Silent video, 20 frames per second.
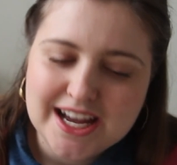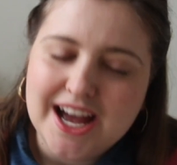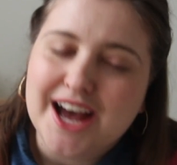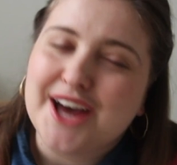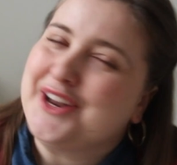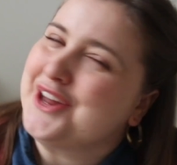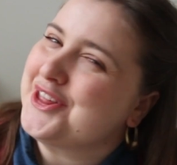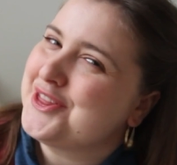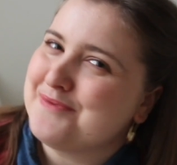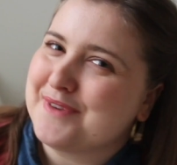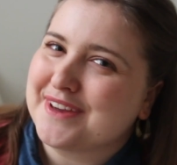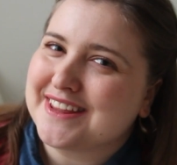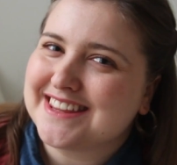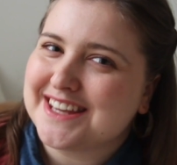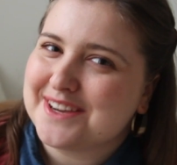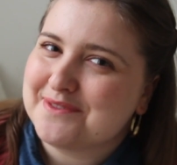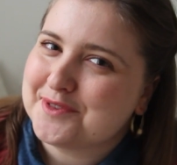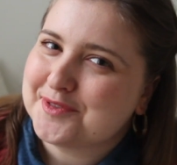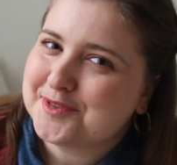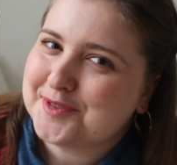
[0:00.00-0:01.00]
Another big
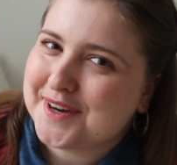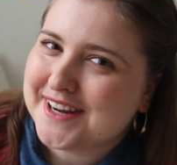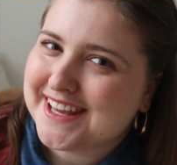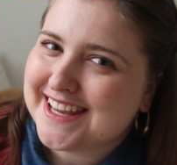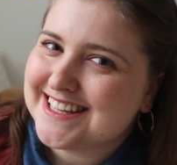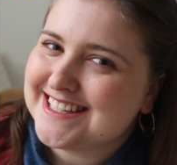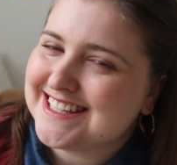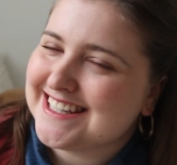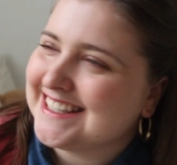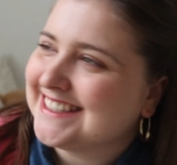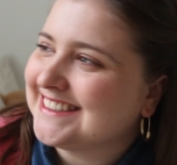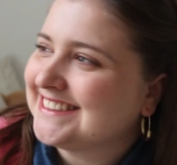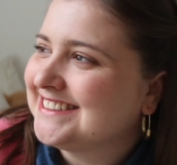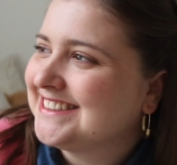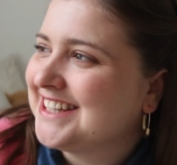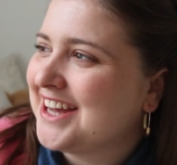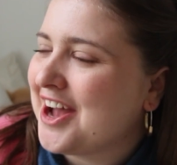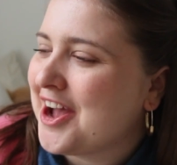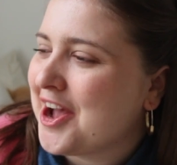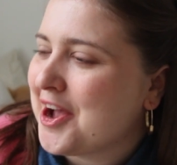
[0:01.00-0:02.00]
theme of 2018.
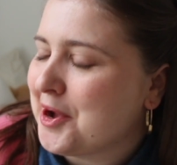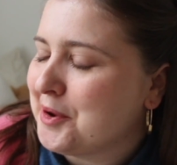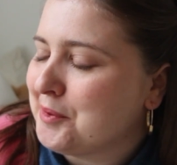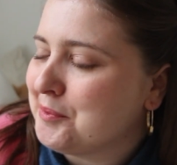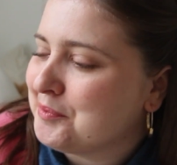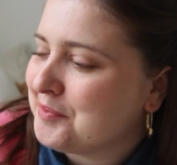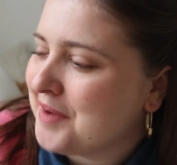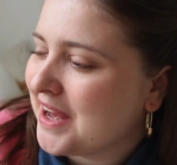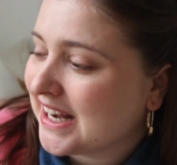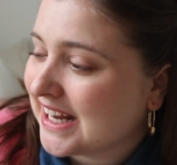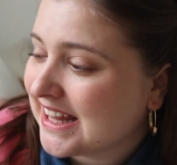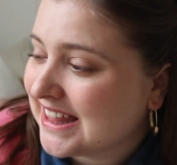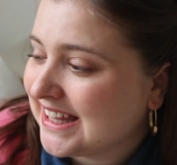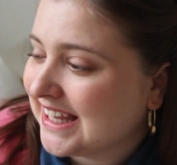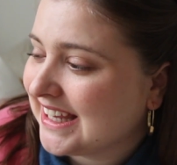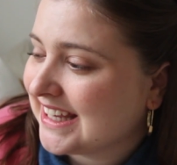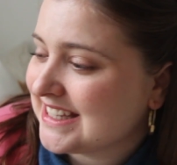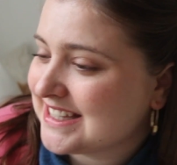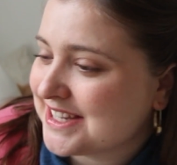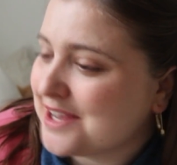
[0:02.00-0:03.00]
And I
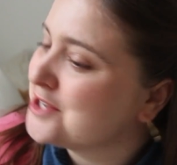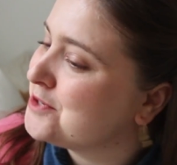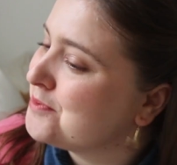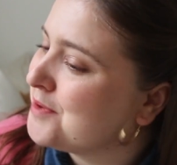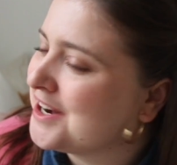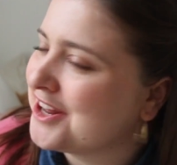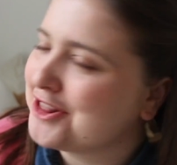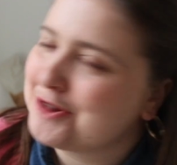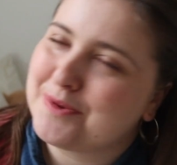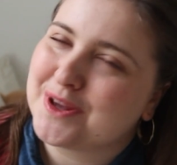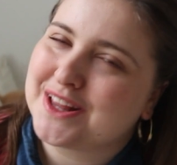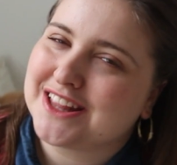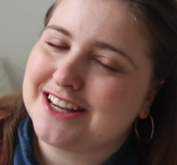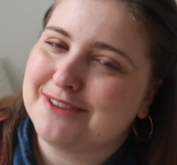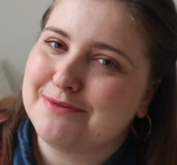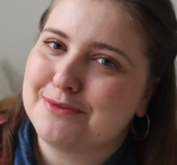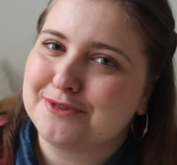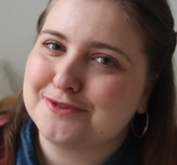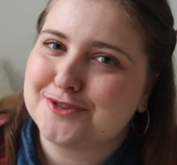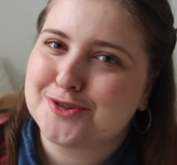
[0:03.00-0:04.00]
think is going to be another big
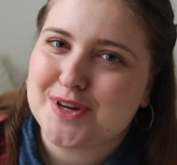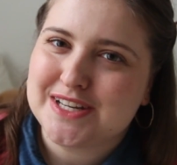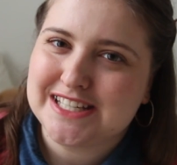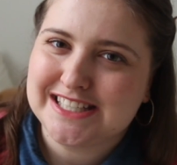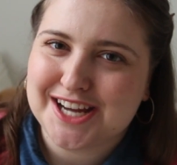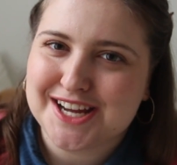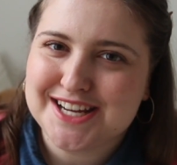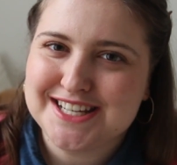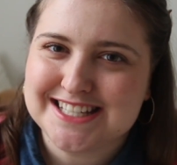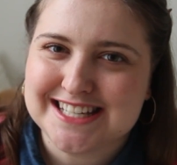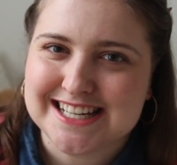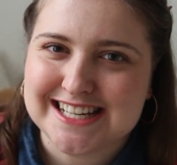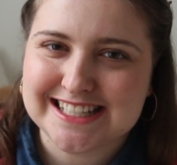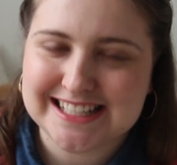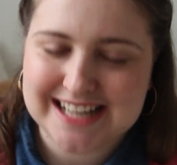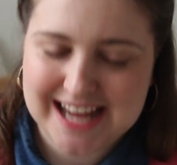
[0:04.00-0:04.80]
theme of 2019,